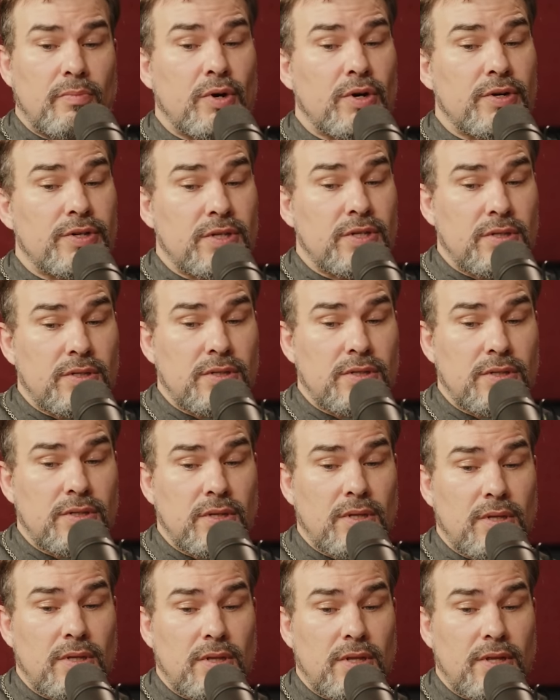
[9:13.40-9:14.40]
the
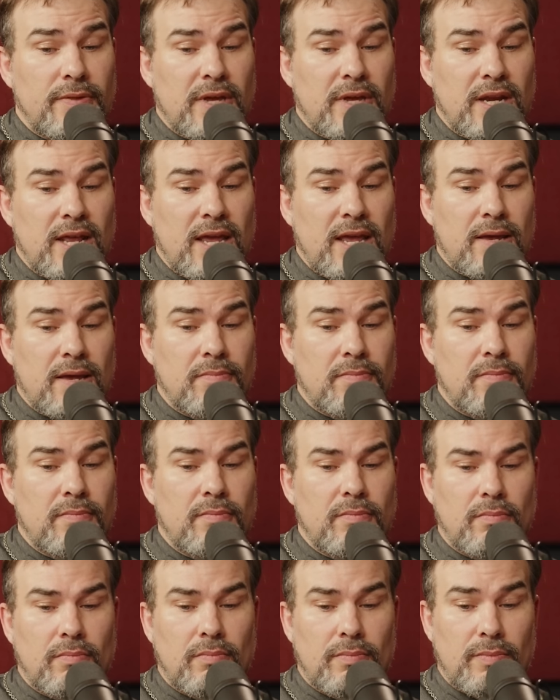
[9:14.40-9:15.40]
person that they
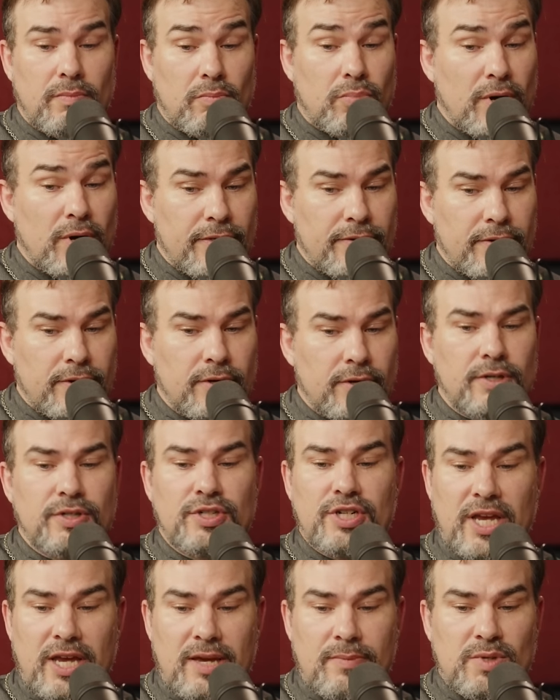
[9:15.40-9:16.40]
name, brother
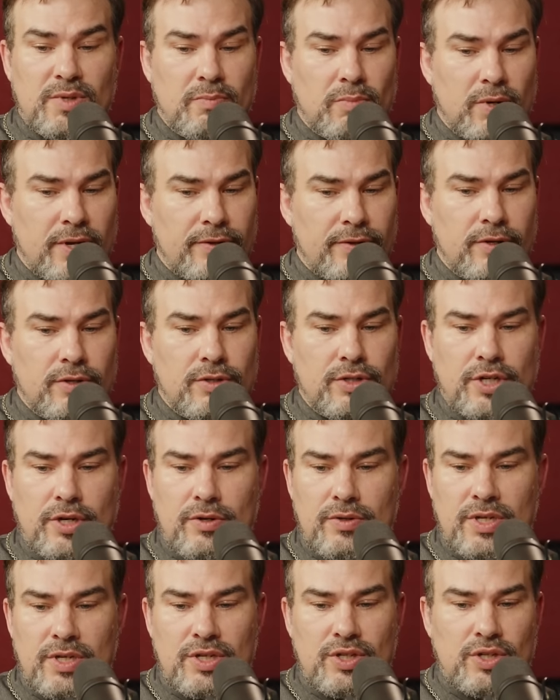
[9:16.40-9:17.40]
James, brother
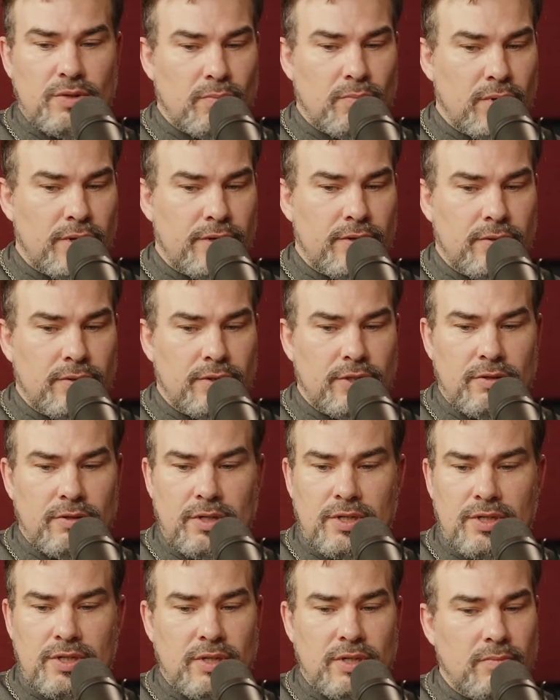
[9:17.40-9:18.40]
Joses, brother
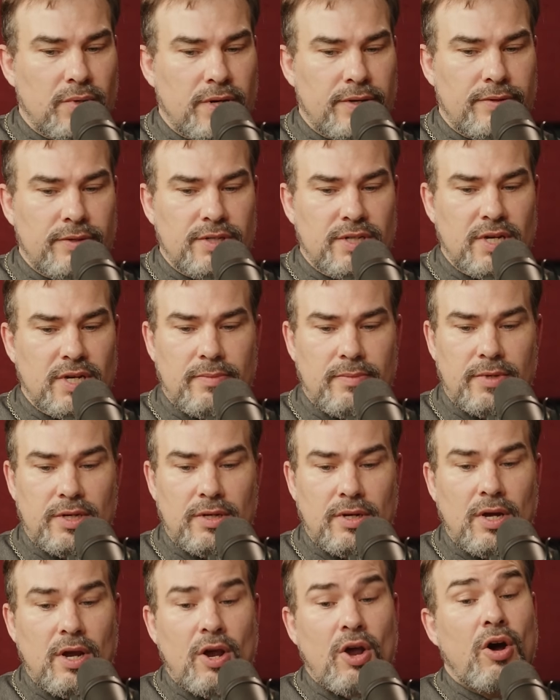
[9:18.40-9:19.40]
Judas, and brother
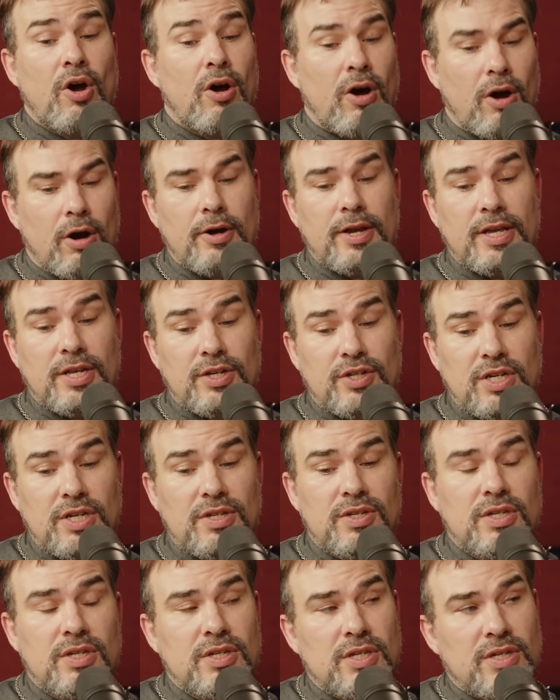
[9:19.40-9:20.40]
Simon, are in
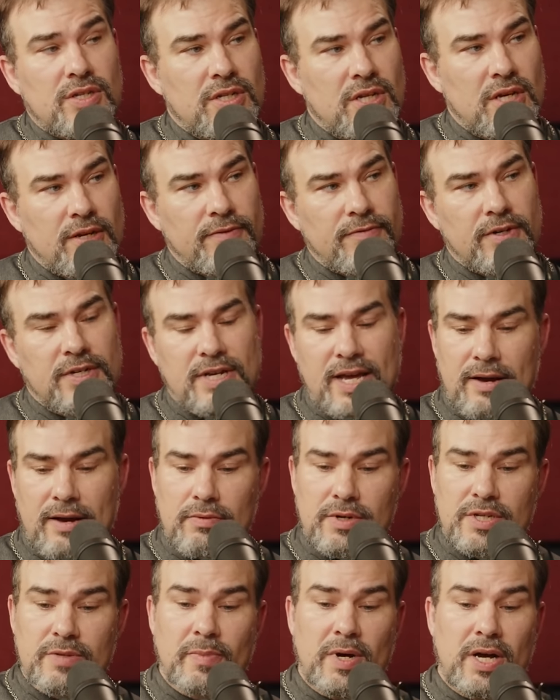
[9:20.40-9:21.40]
Jesus's
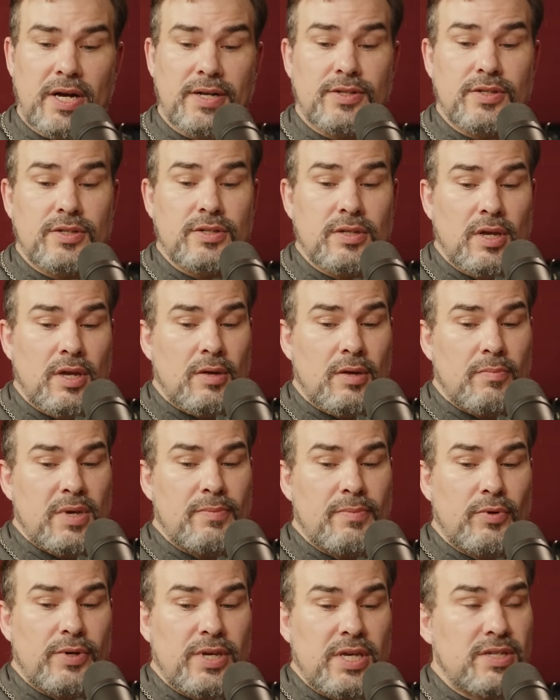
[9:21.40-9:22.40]
tit-for-tat response
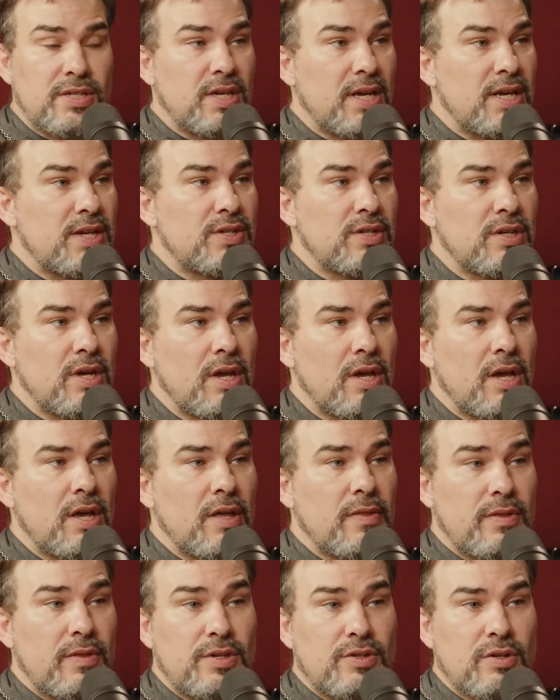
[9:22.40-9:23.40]
people he says,
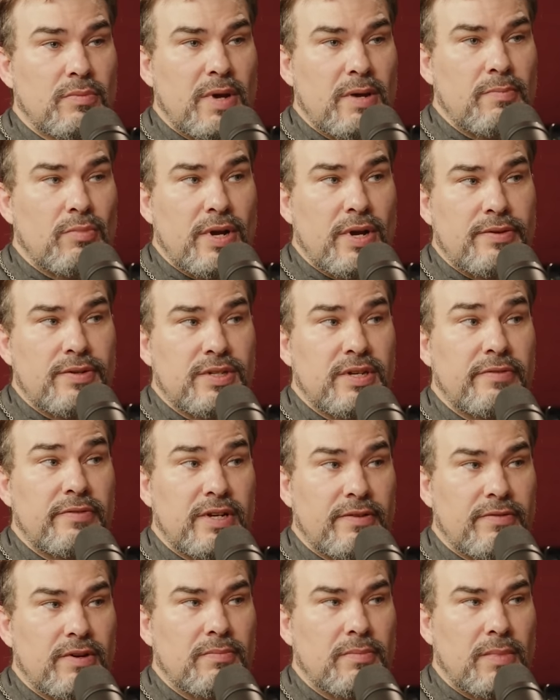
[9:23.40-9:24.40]
these are my brothers
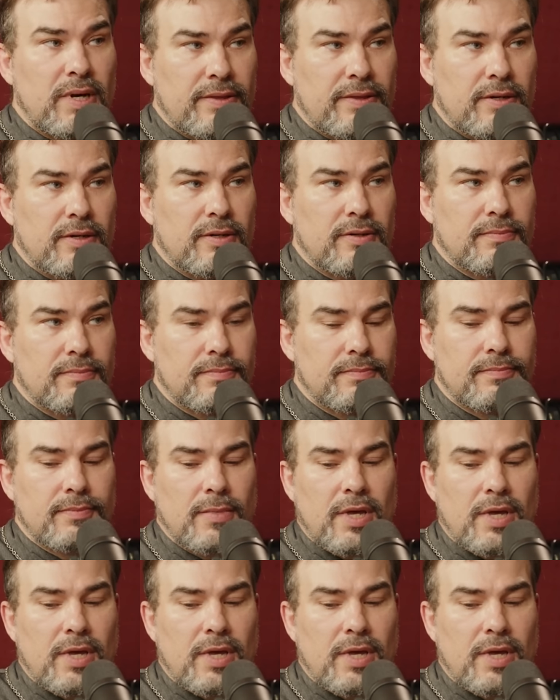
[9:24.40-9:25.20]
of a different mother.